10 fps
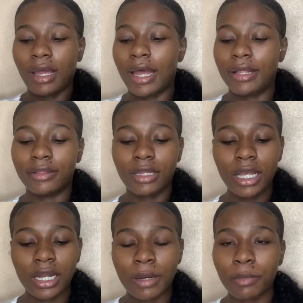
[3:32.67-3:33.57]
And
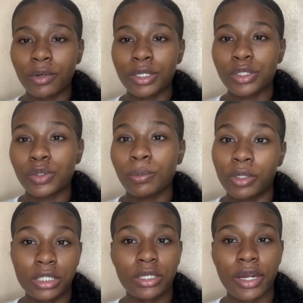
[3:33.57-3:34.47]
then I'm going to
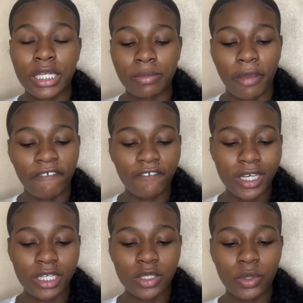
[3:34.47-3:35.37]
moisturize my
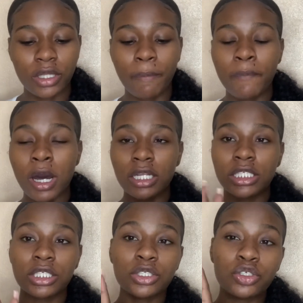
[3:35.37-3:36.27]
face with the Pond's
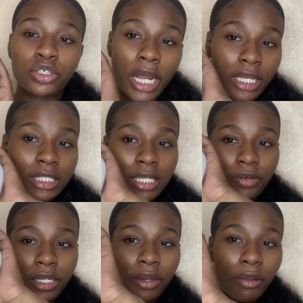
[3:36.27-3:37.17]
Dry Skin.